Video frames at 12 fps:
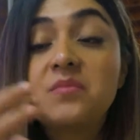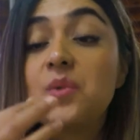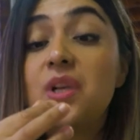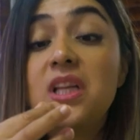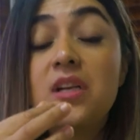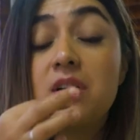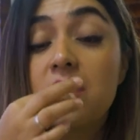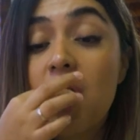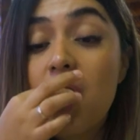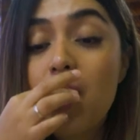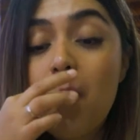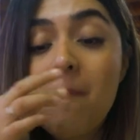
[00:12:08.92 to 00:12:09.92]
Really good.
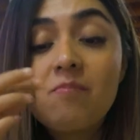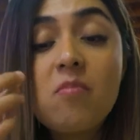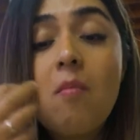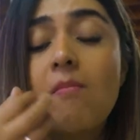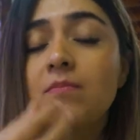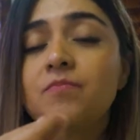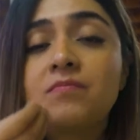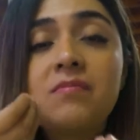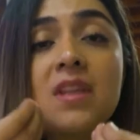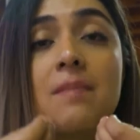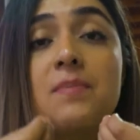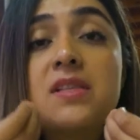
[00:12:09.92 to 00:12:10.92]

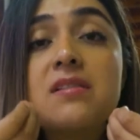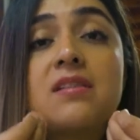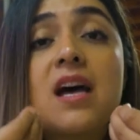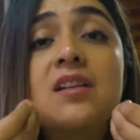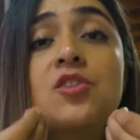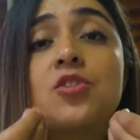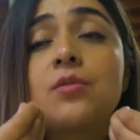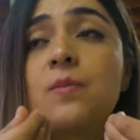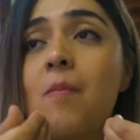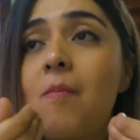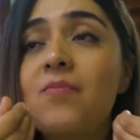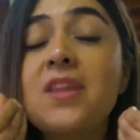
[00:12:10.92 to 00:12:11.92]
The
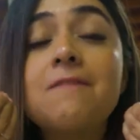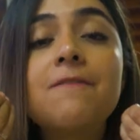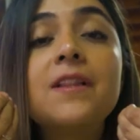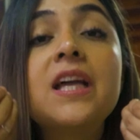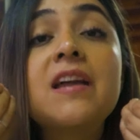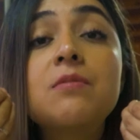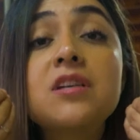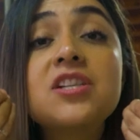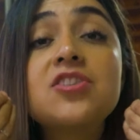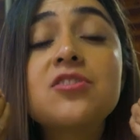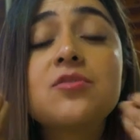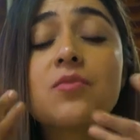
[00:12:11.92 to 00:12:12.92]
pistachio, the flavor
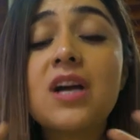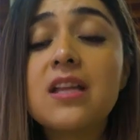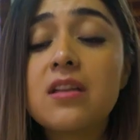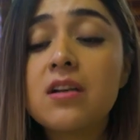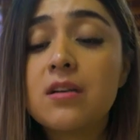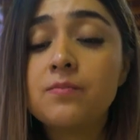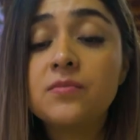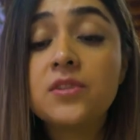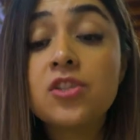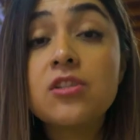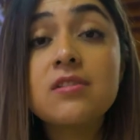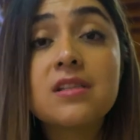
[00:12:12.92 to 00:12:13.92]
is just right there,
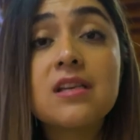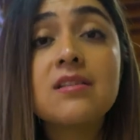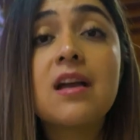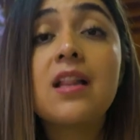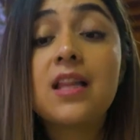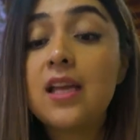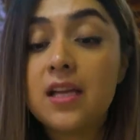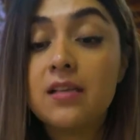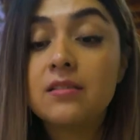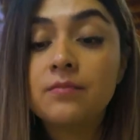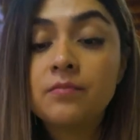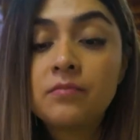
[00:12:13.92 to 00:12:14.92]
just as I like
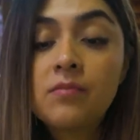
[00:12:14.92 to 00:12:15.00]
it.